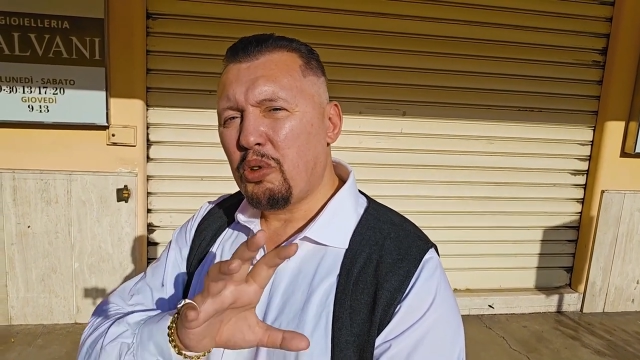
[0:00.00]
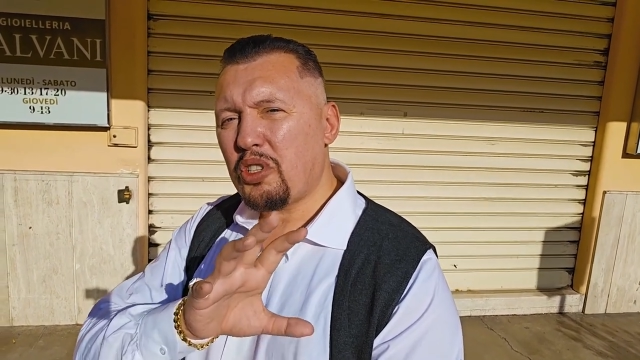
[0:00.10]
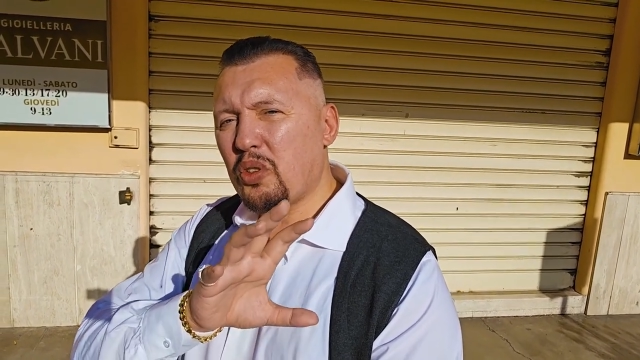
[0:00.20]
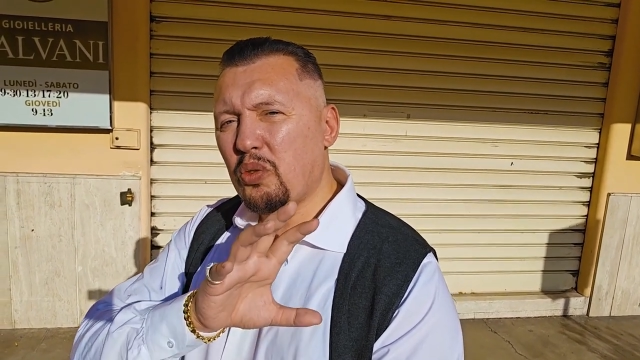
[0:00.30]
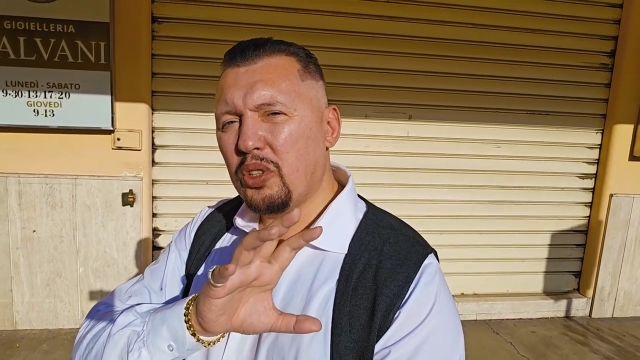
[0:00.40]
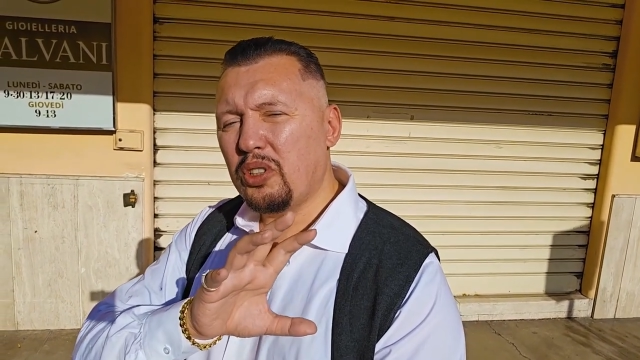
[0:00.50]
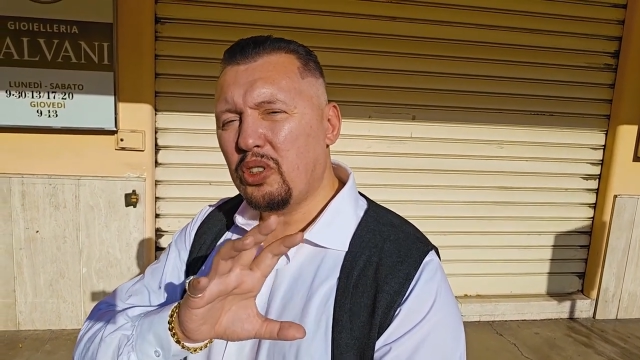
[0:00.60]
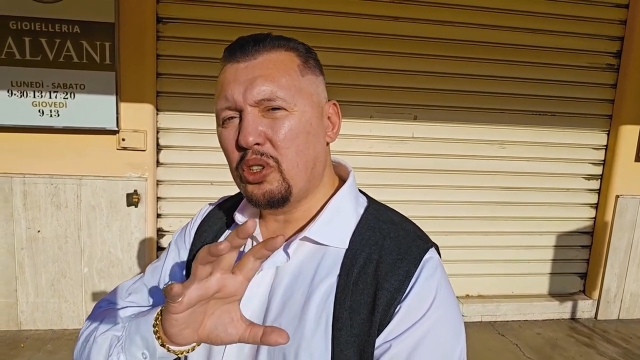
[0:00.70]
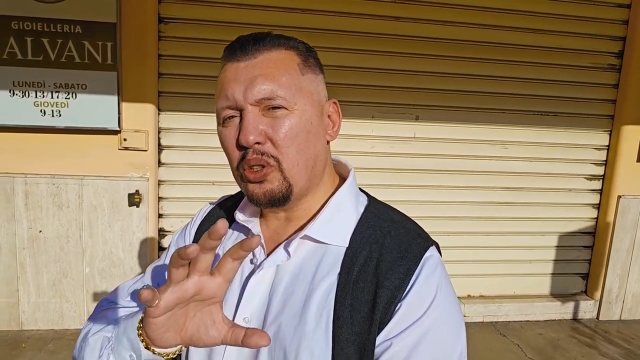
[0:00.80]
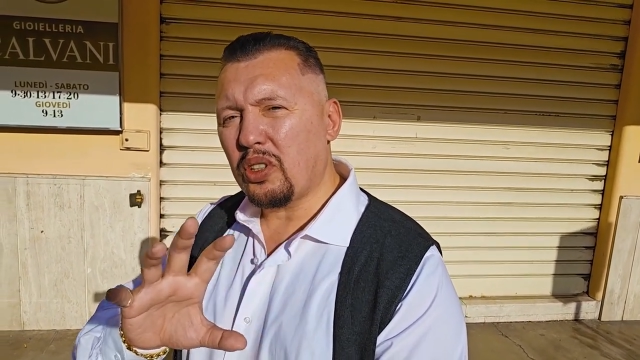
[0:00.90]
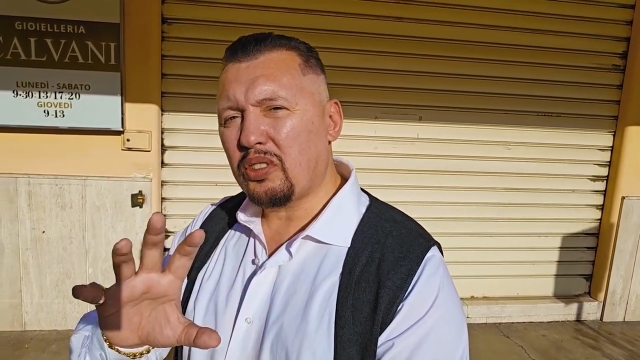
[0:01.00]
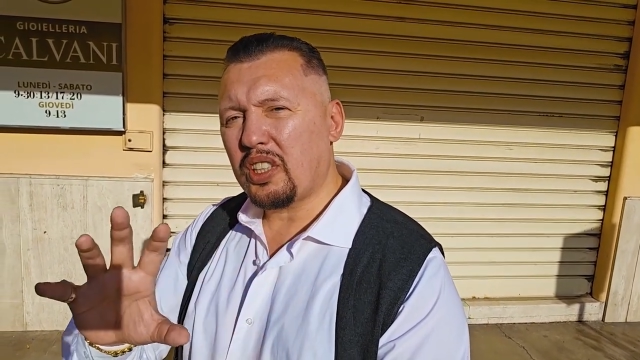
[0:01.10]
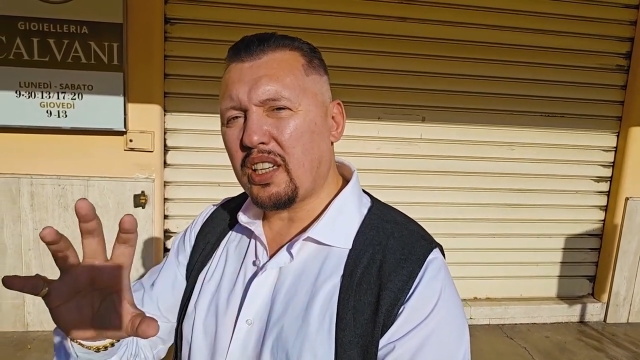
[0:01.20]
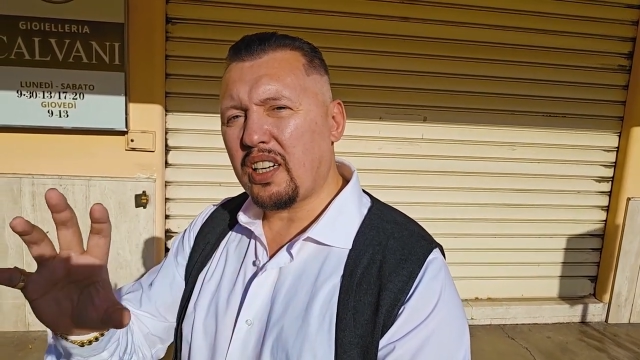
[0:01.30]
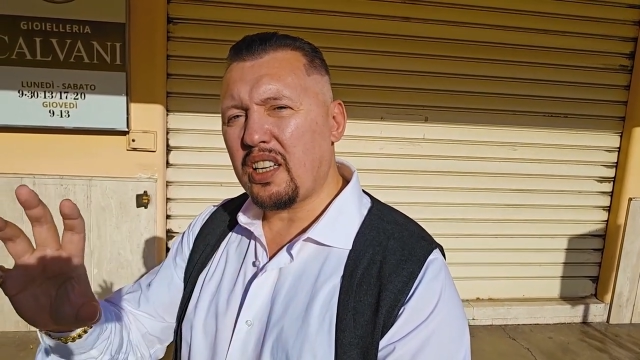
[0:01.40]
remember the
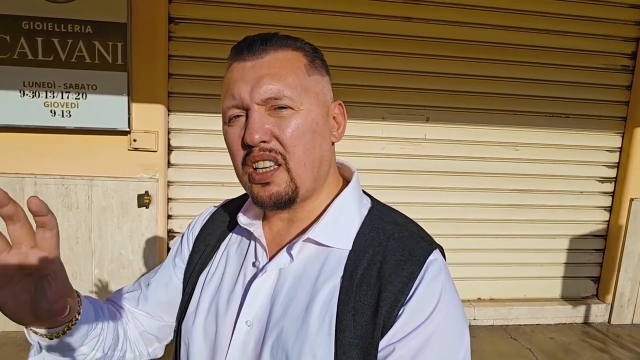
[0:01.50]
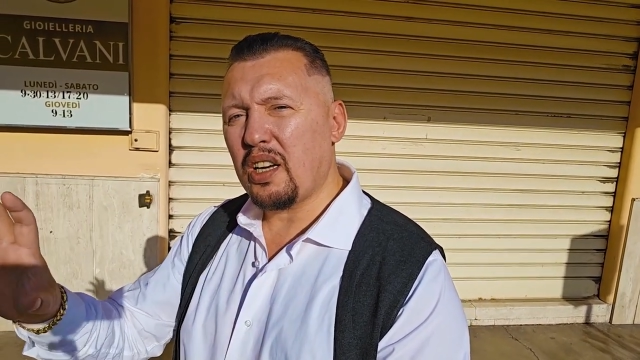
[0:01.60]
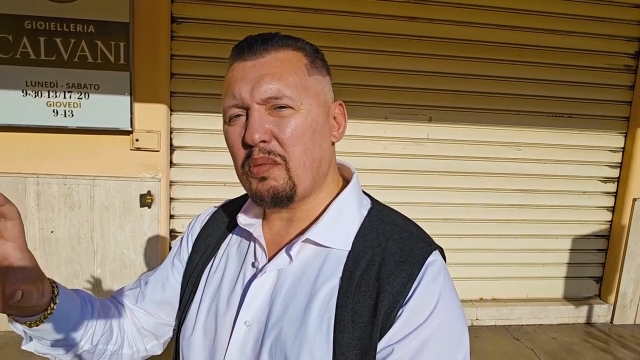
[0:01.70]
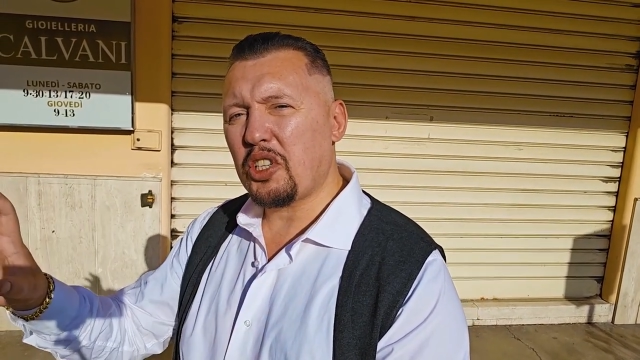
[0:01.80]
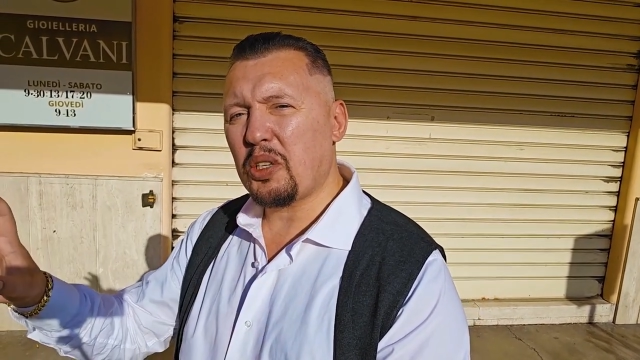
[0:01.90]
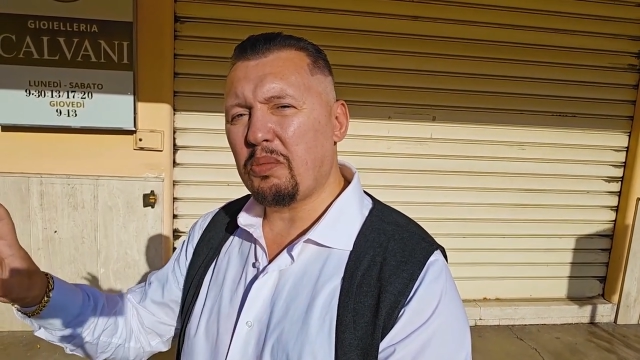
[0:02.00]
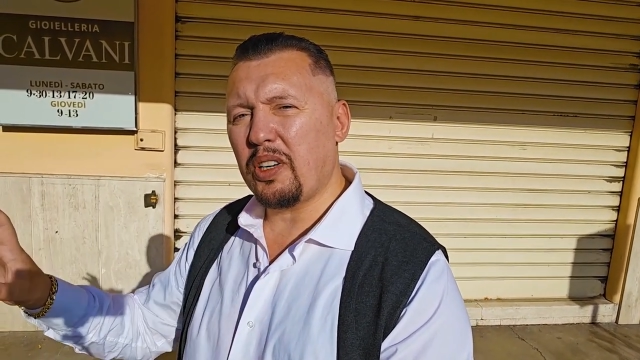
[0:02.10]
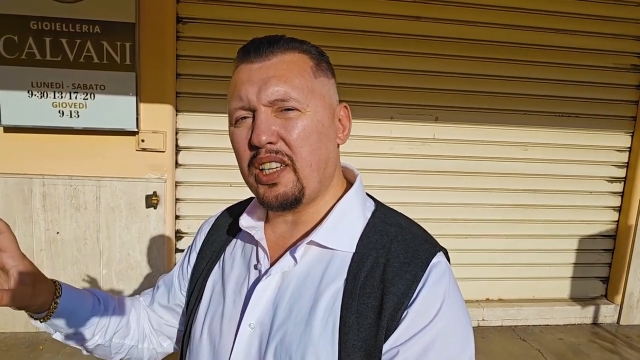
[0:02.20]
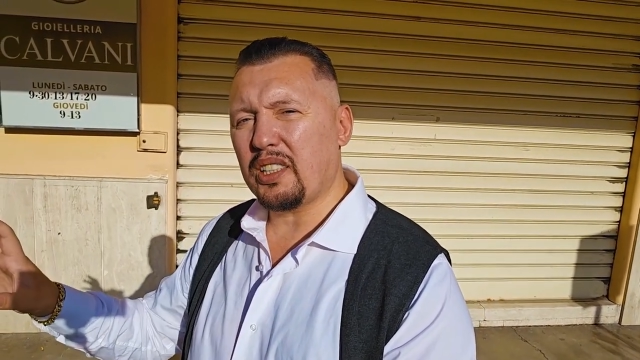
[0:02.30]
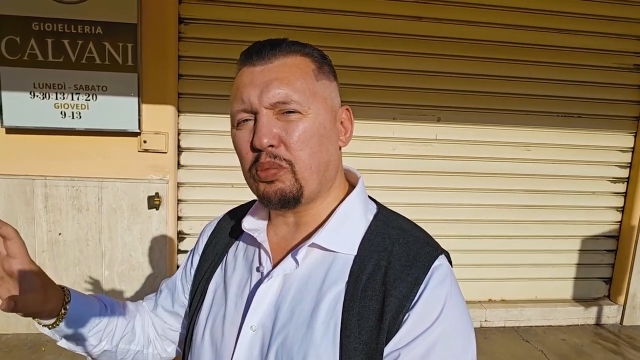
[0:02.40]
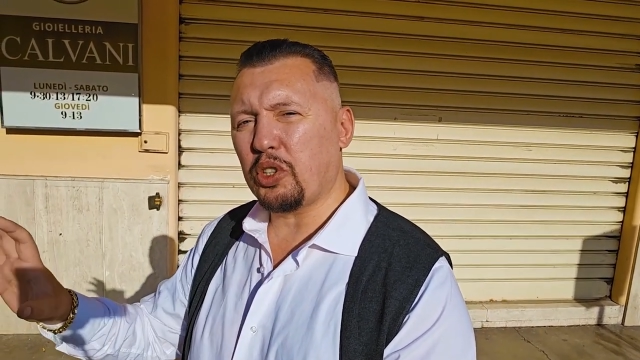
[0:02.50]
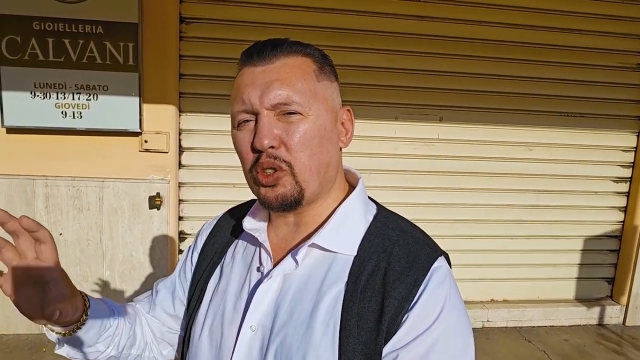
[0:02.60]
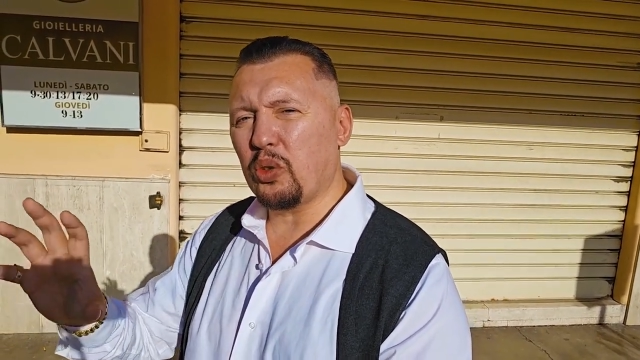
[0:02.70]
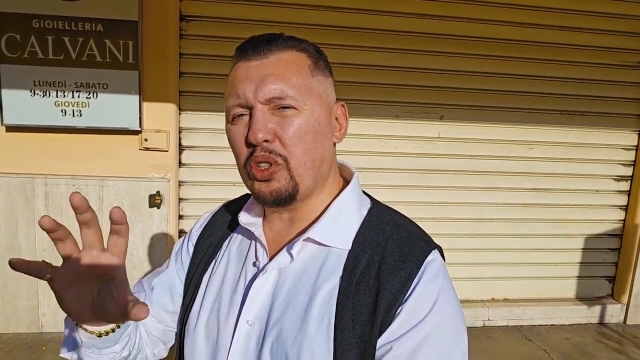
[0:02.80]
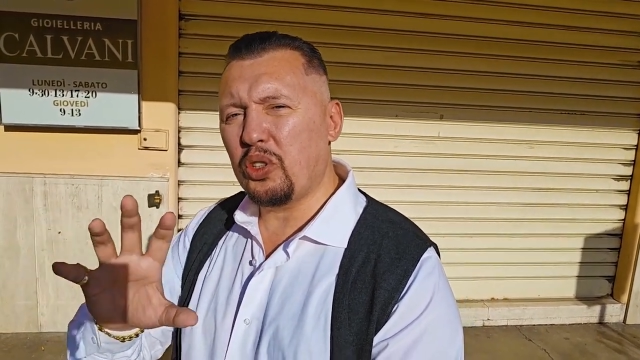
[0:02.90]
anointing is a physical
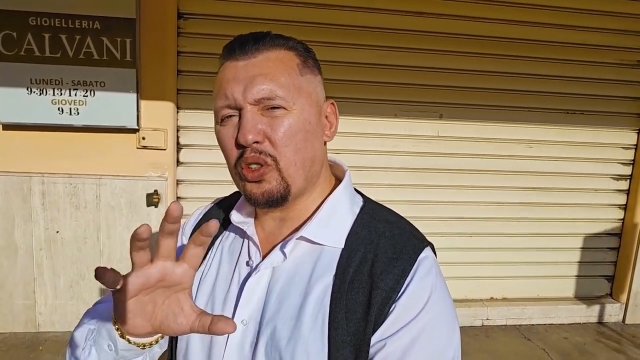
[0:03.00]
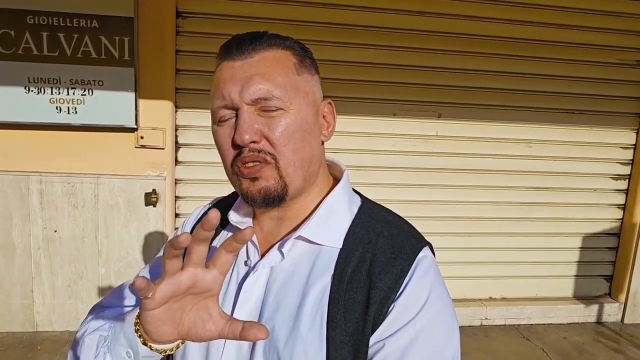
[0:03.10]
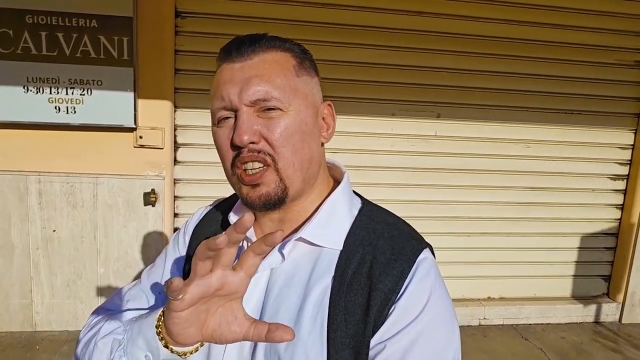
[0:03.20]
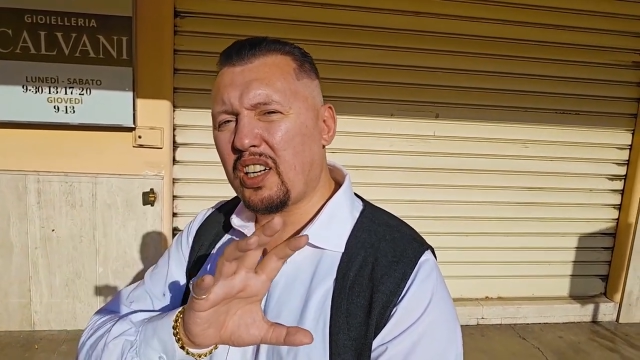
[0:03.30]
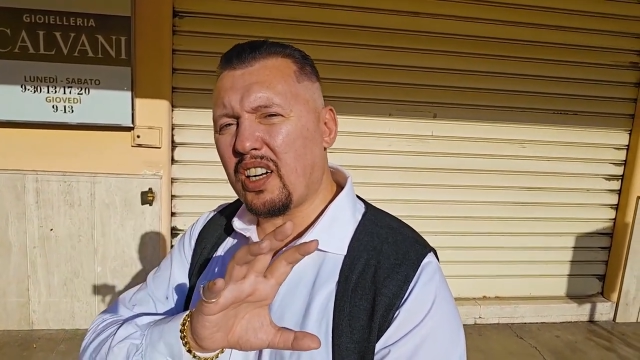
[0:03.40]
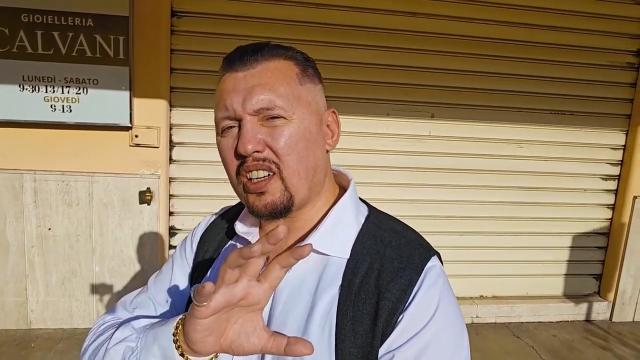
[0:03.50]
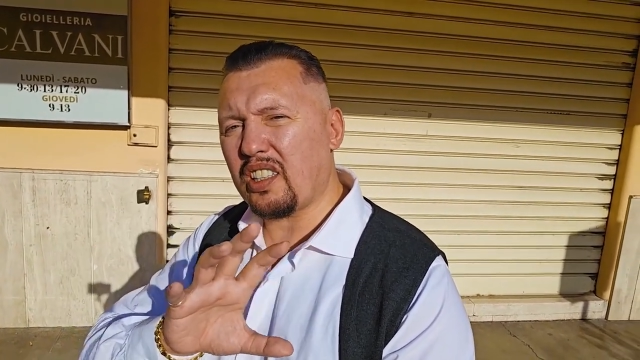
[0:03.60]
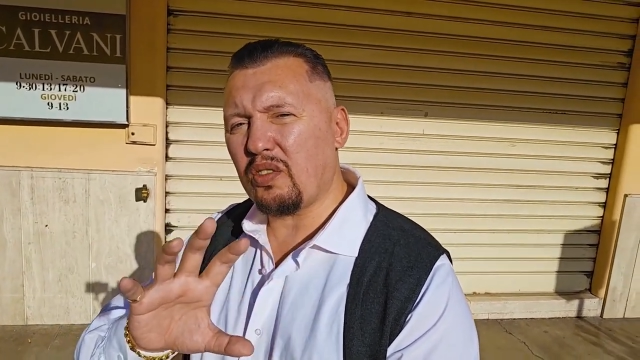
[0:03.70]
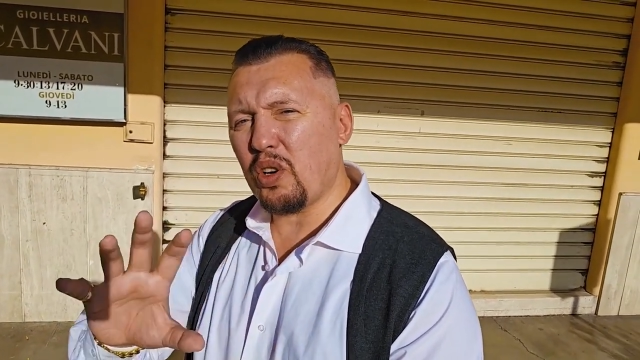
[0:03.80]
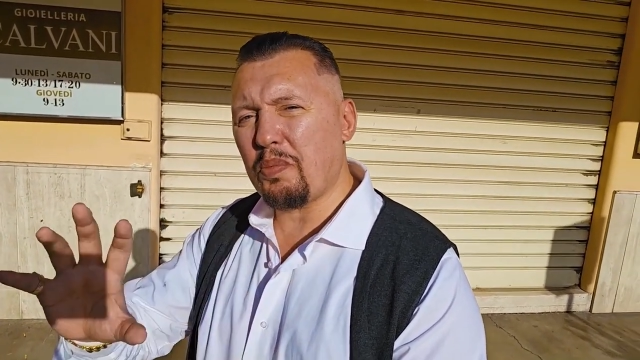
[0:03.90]
sensation of God.